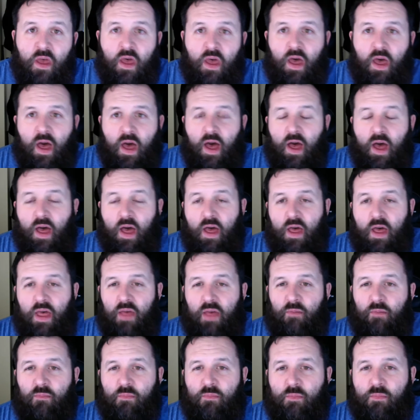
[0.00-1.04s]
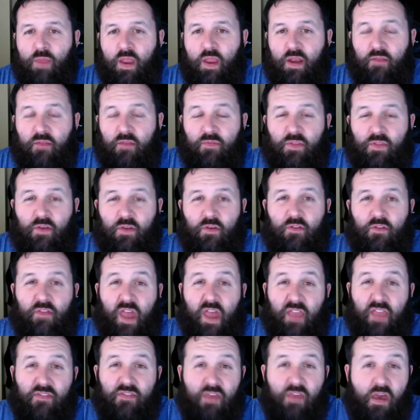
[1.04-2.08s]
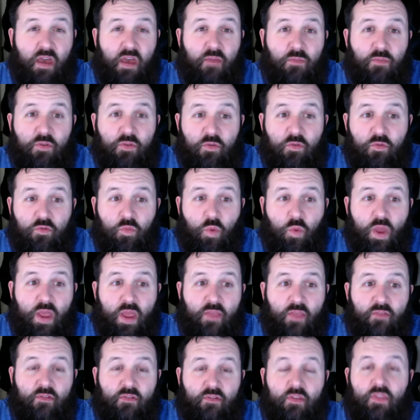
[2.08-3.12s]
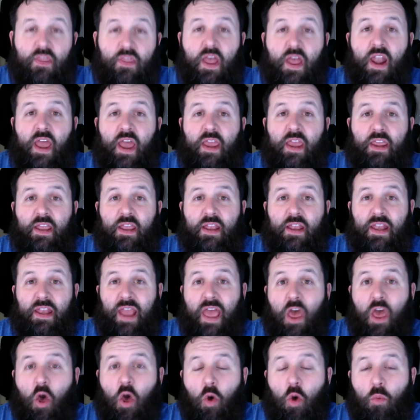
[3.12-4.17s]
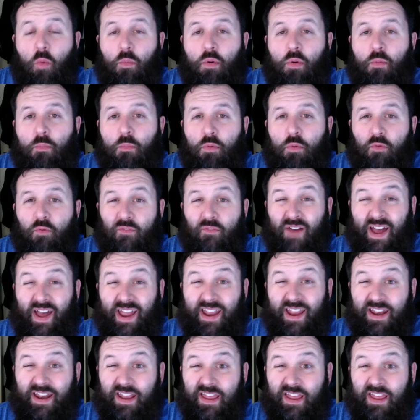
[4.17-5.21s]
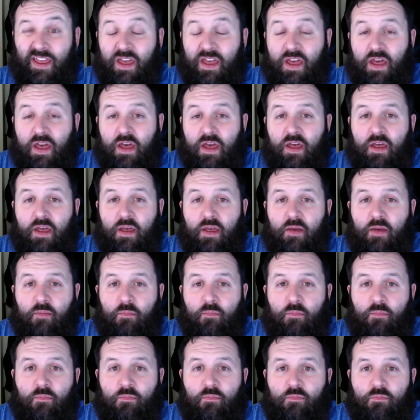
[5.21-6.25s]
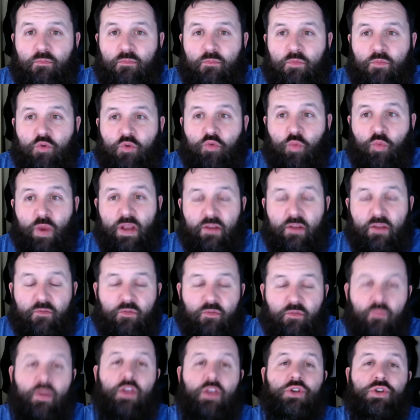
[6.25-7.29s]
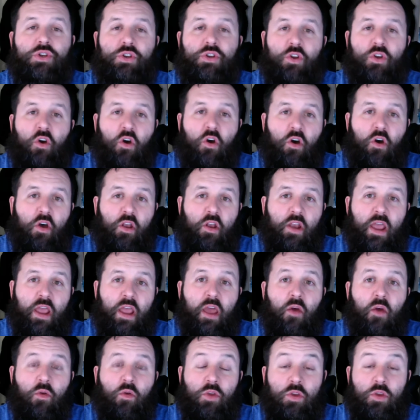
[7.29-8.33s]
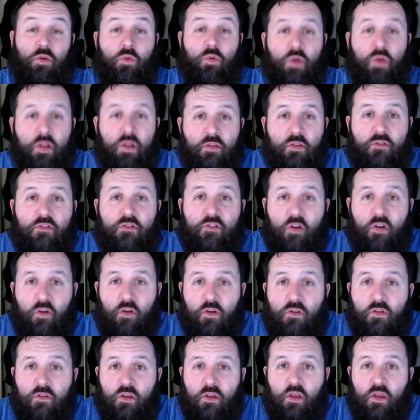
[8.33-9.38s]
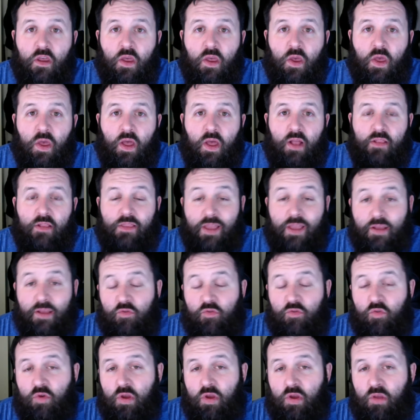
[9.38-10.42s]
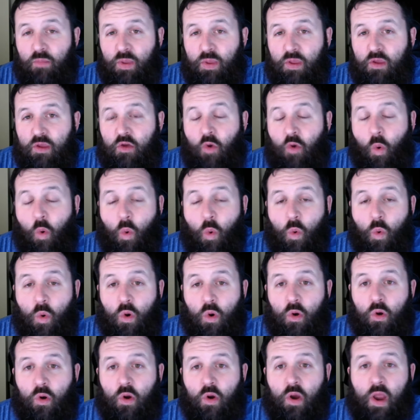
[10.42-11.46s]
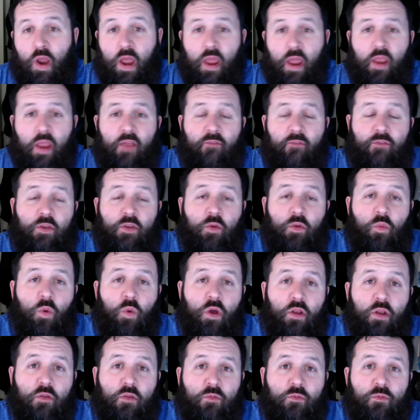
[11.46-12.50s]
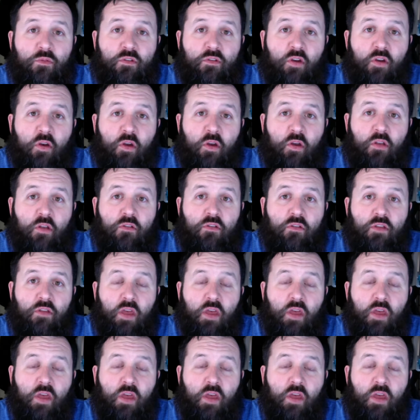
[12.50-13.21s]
And if there's, at times, there's ways that I can help provide great information on how you can start live streaming, or if you want to start